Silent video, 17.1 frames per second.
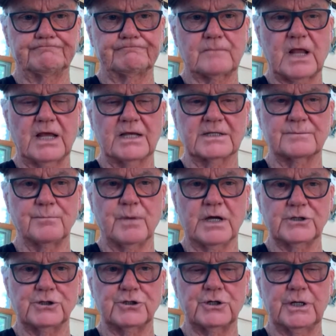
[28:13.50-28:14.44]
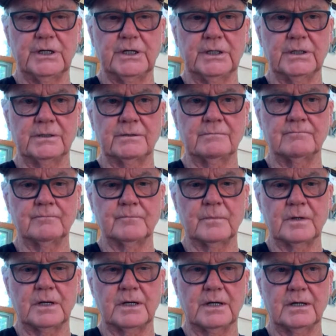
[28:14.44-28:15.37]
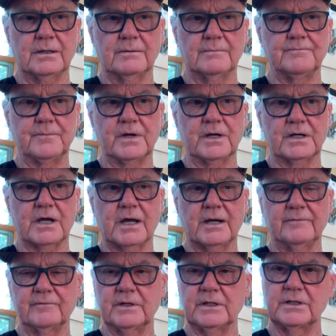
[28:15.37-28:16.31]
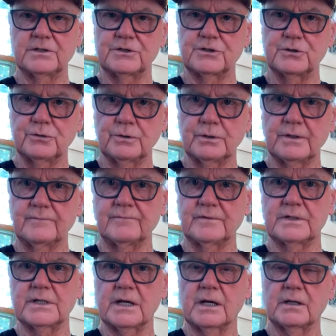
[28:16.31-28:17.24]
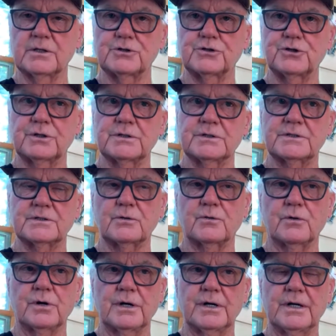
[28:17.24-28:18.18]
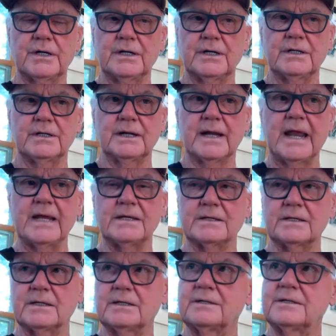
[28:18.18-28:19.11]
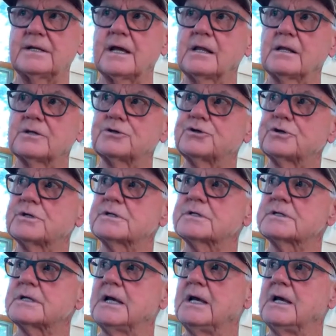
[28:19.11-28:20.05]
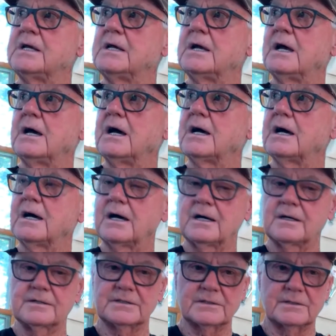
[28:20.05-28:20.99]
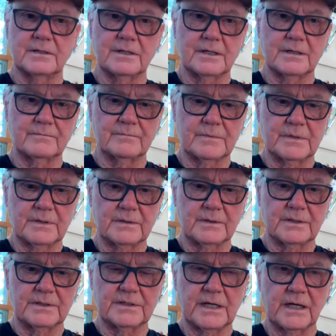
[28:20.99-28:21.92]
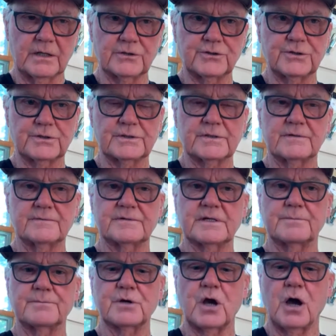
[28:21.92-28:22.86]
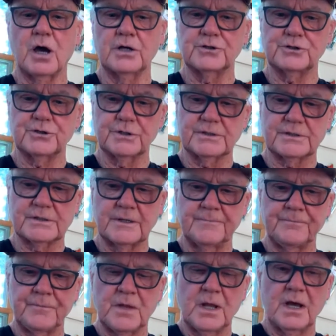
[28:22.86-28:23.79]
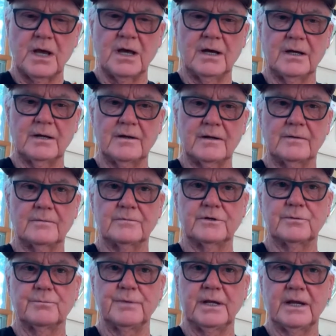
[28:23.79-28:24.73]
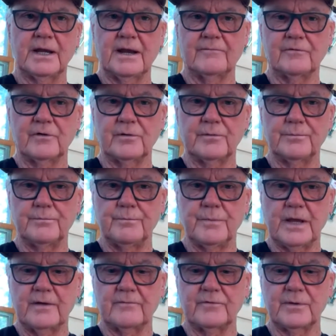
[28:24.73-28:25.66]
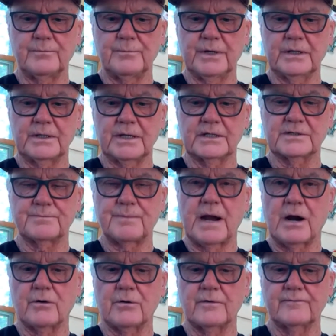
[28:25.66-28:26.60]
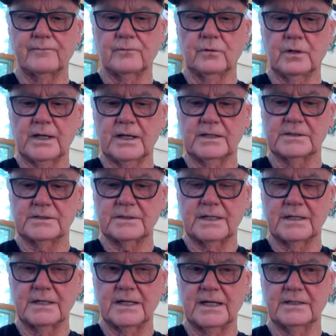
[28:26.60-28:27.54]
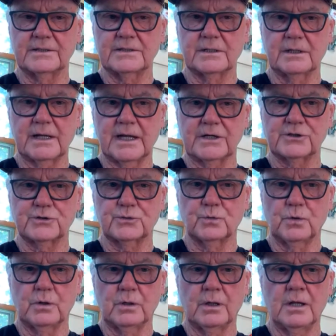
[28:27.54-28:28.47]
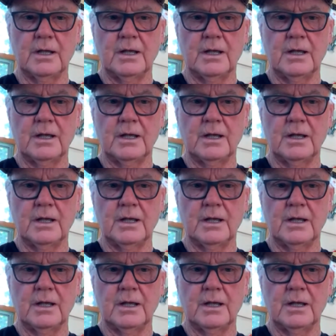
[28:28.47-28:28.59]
as much in a kind of an intuitive intelligence or an innate intelligence, the intelligence of subconscious, to be every bit as powerful as an intellectual